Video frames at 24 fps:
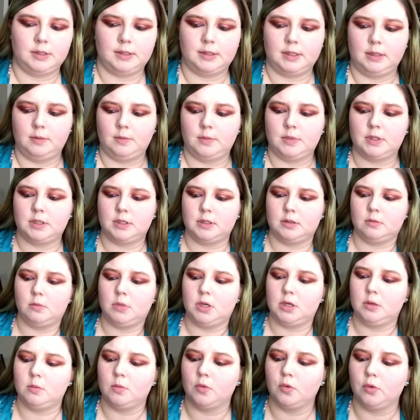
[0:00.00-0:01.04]
seems to
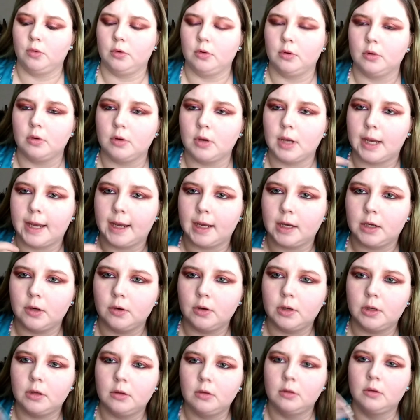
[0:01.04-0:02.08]
be more accurate,